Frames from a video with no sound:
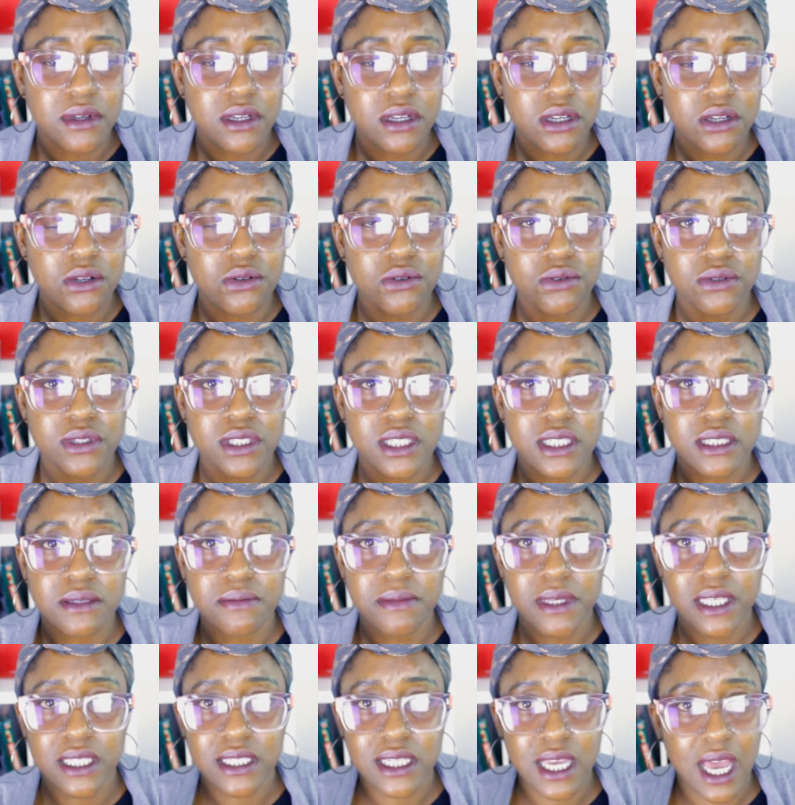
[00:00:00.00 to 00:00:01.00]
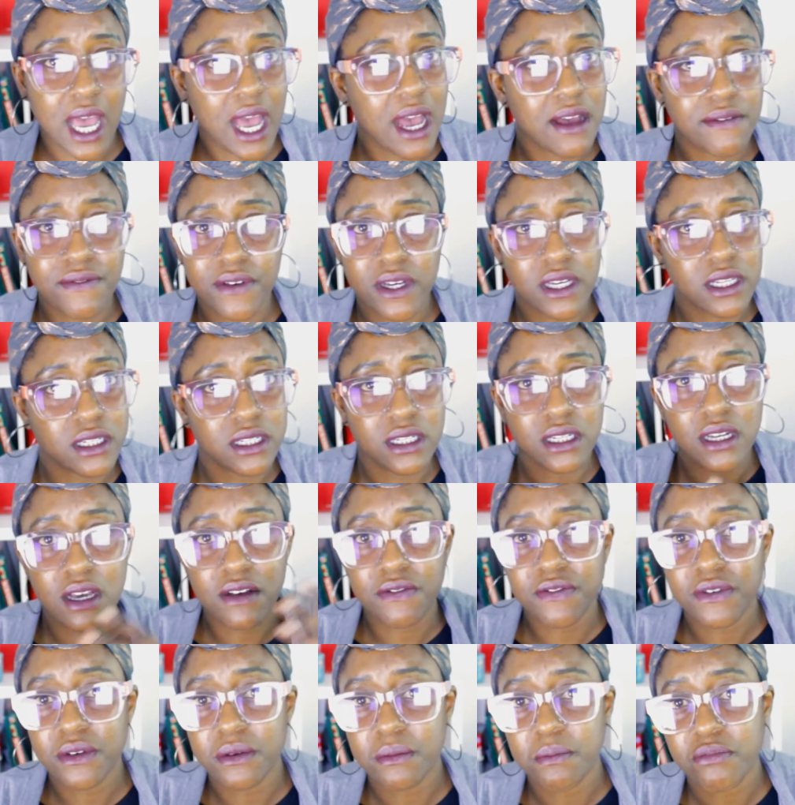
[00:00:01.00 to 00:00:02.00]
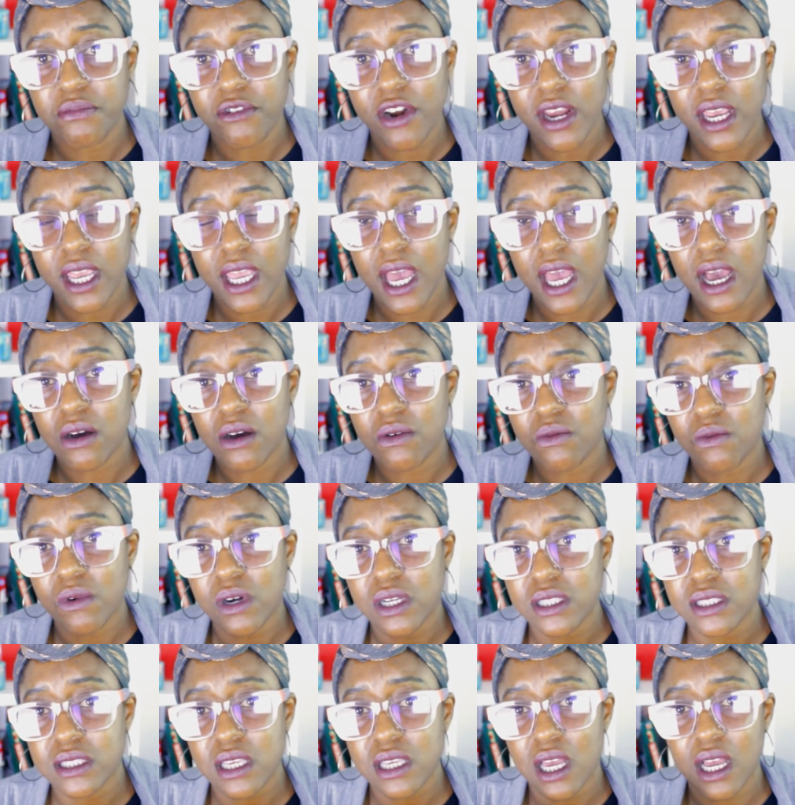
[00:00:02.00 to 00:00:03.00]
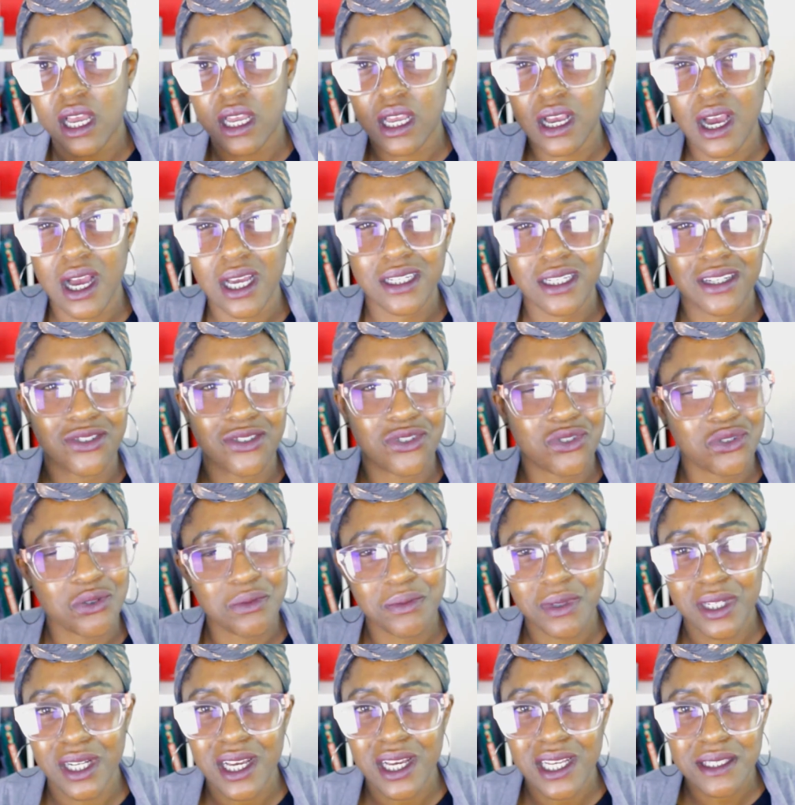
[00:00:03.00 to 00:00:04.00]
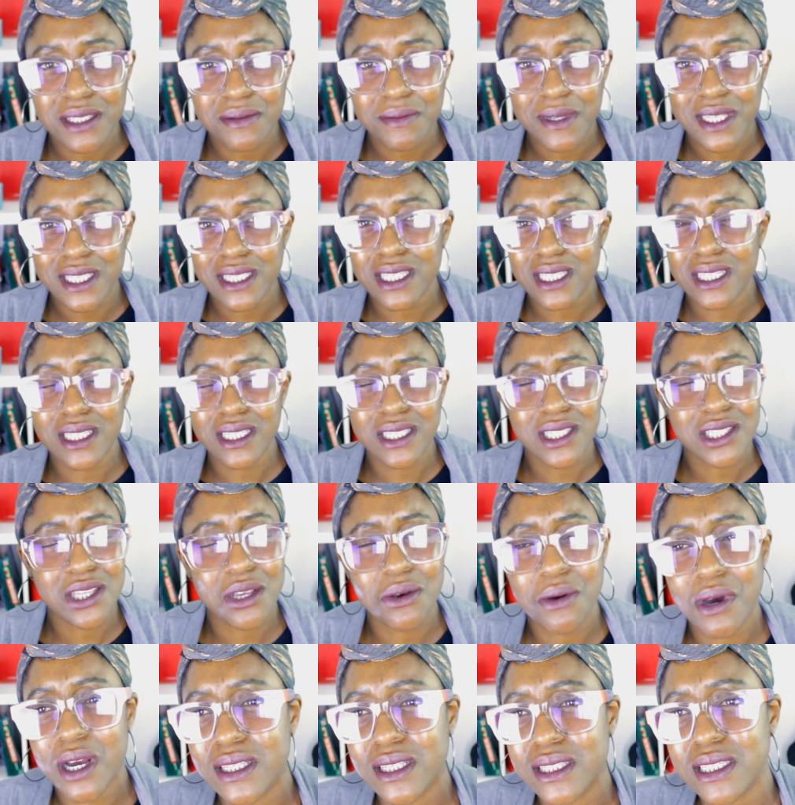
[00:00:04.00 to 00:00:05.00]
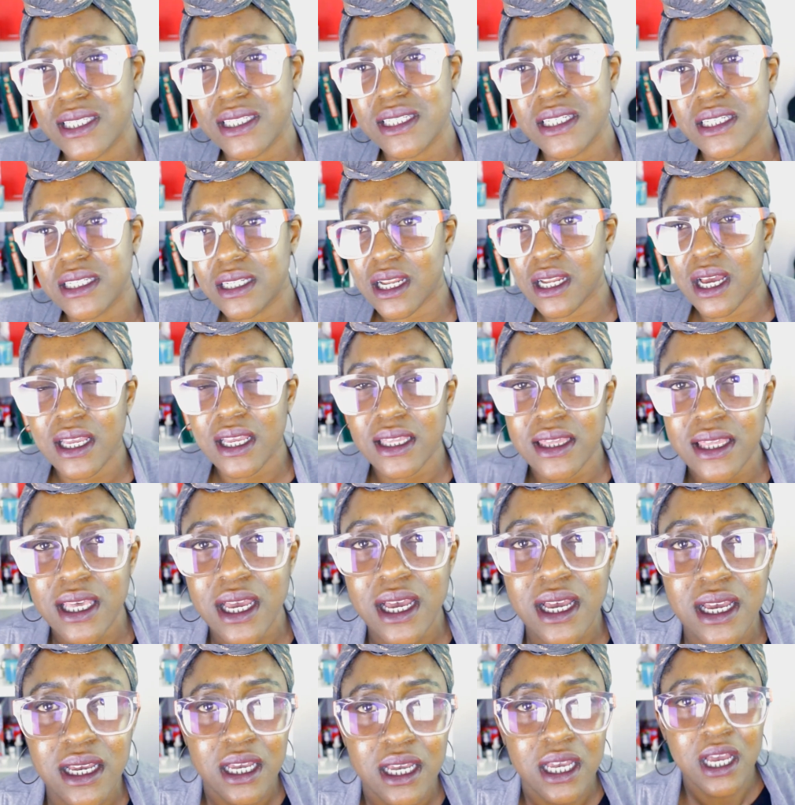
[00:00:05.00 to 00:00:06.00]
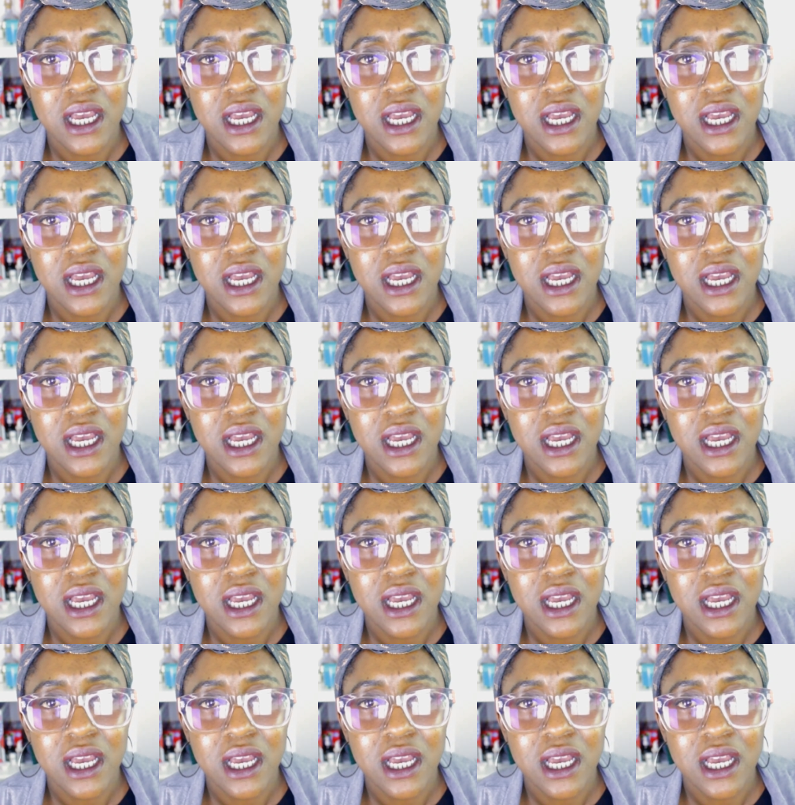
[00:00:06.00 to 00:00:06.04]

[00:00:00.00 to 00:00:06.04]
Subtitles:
causes me to have another breakout once I kind of normalize my skin. So I didn't like that.